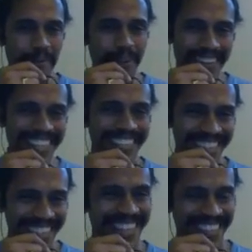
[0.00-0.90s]
year, the
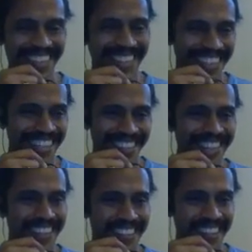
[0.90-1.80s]
breeding, when they are 6, 7
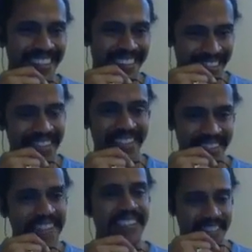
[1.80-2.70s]
years, they fade the saddle
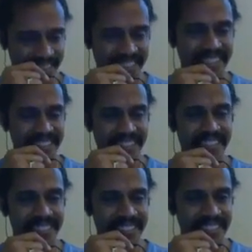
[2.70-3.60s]
color. But
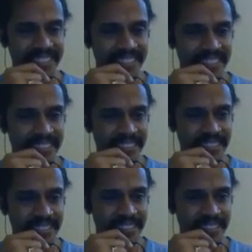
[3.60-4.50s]
the pigmentation is
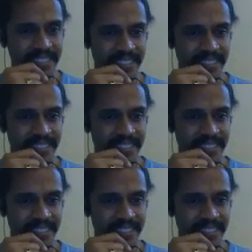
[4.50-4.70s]
there.